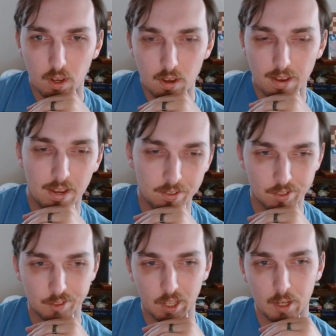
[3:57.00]
And
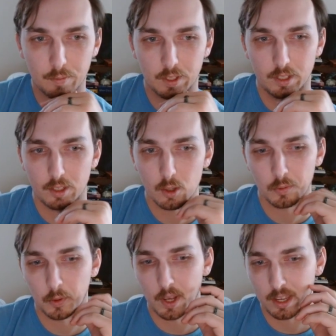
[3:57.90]
instead of the
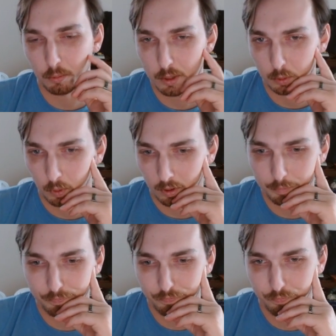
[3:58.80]
useful a3 square,
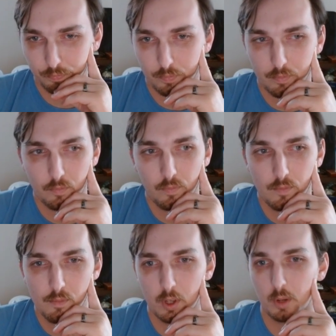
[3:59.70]

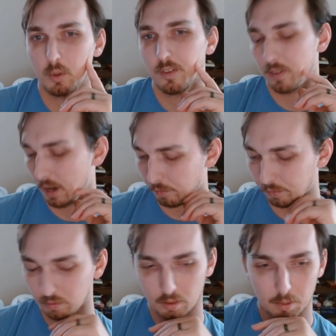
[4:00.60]
bishop g5
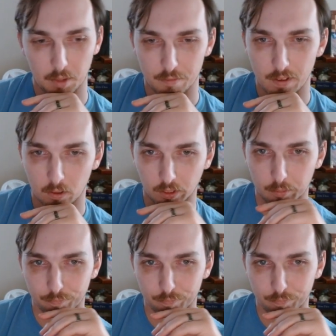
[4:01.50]
by Falcon.